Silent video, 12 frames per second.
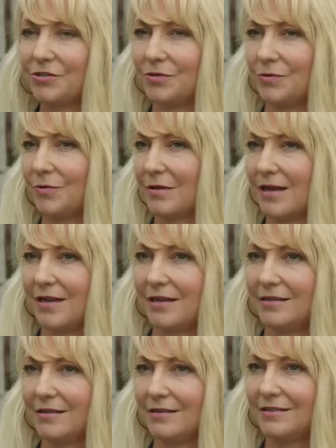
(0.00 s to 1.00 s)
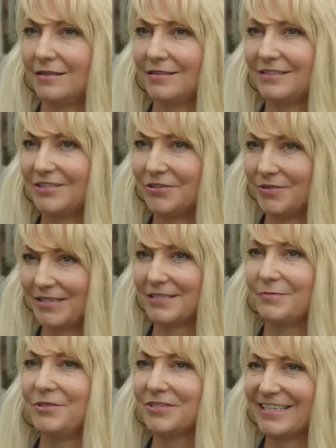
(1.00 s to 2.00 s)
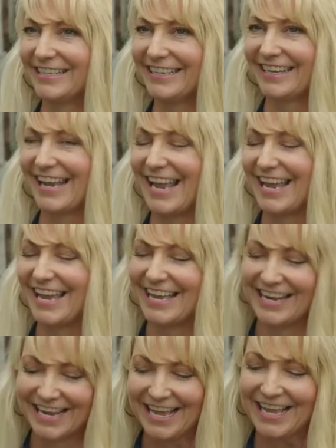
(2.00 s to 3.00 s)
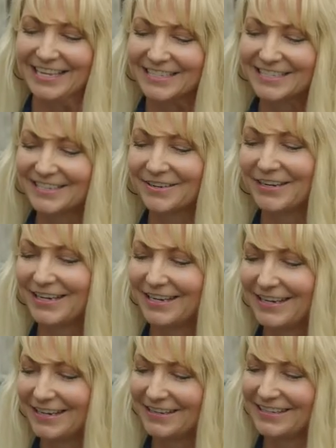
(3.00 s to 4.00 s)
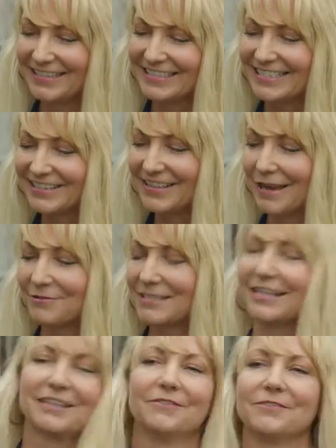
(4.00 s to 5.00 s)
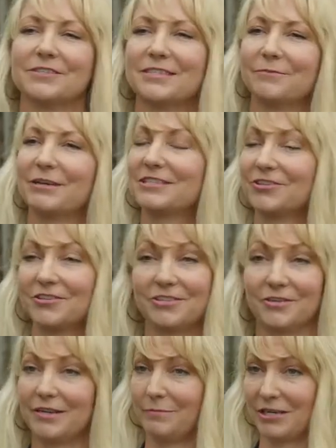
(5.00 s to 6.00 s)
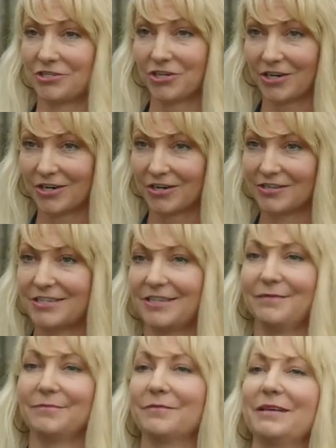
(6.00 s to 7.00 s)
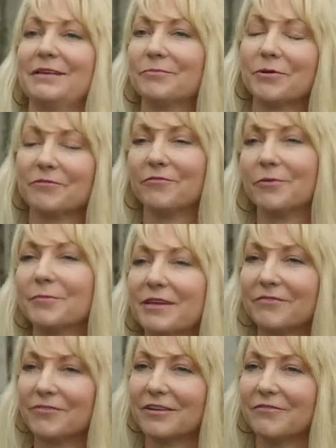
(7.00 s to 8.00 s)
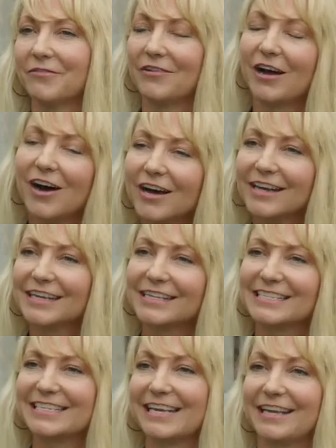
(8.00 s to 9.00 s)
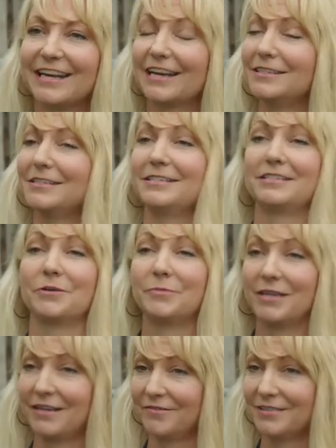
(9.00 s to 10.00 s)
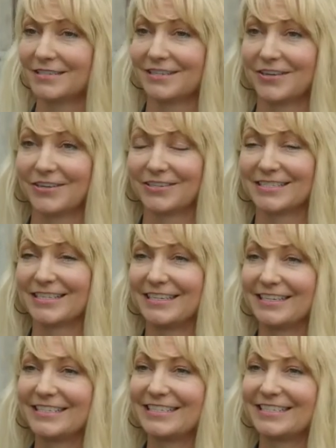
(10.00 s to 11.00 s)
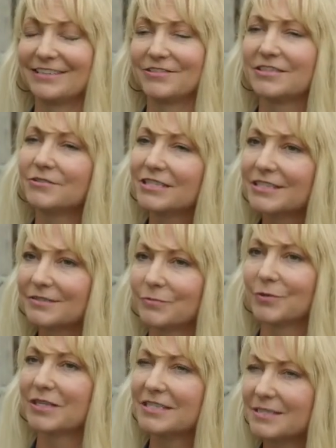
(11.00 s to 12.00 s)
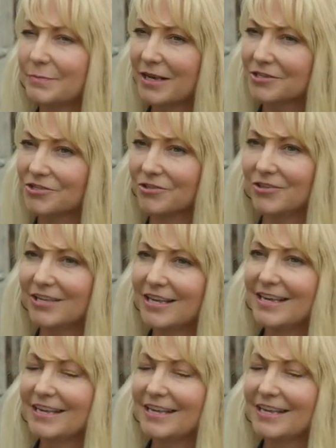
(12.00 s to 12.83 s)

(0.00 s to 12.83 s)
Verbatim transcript: to uh, to his music, and so he so that was like the first time I started doing it in my church and and performing in front of an audience. And I did so many of his songs, and it's so so it's really special